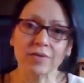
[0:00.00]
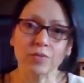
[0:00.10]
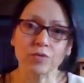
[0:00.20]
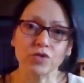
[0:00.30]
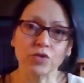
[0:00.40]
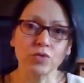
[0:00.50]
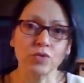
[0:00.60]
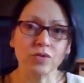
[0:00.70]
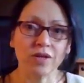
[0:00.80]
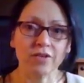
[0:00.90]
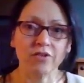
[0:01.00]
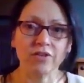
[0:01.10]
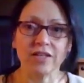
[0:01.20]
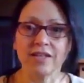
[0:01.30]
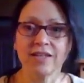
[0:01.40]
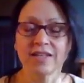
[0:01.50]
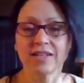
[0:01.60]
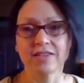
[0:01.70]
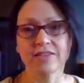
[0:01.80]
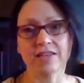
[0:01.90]
Would you agree
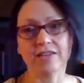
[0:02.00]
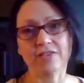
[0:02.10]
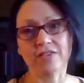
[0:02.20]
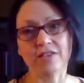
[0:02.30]
that?